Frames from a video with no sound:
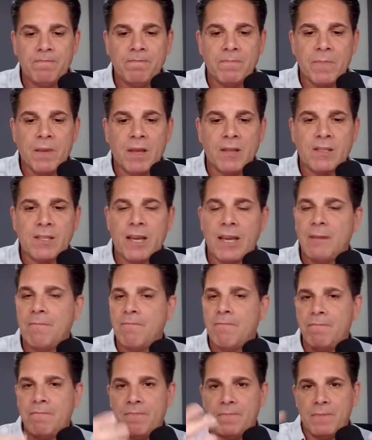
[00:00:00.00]
And say,
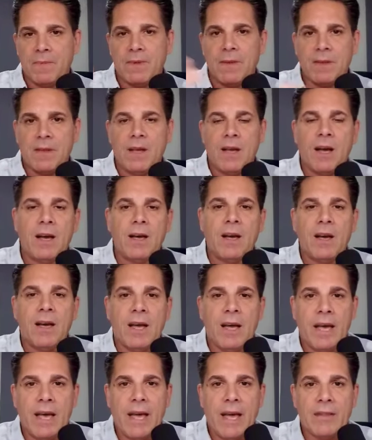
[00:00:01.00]

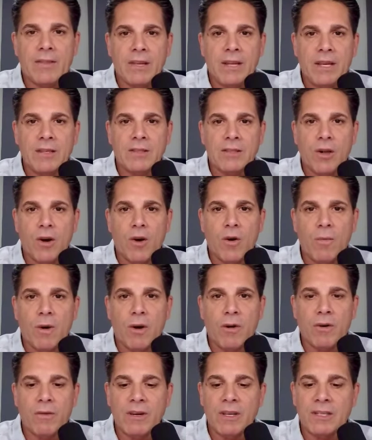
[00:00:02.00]
Anthony's the
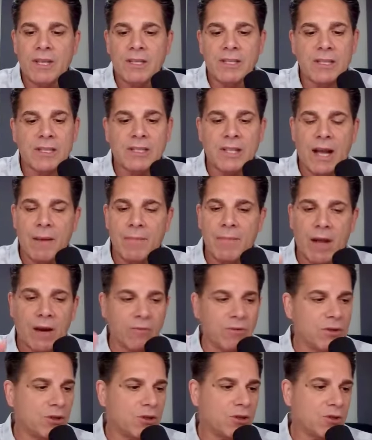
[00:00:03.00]
homeowner. He says, listen, I'm not
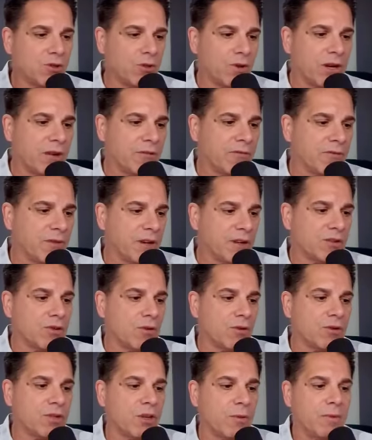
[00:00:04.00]
really sure if
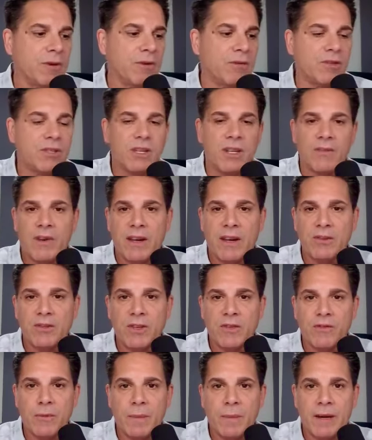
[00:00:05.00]
solar is going to produce enough
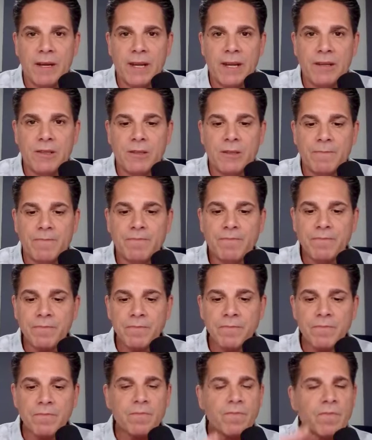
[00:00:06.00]
energy for my needs.
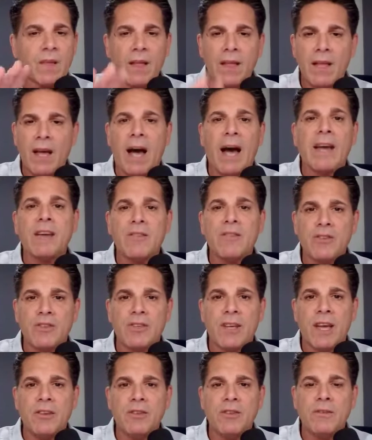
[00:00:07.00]
I
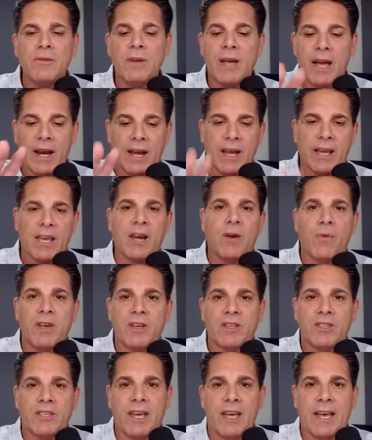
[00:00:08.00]
understand you, and I hear what
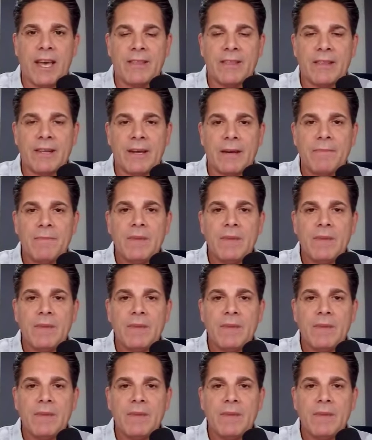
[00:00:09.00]
you're saying, Anthony.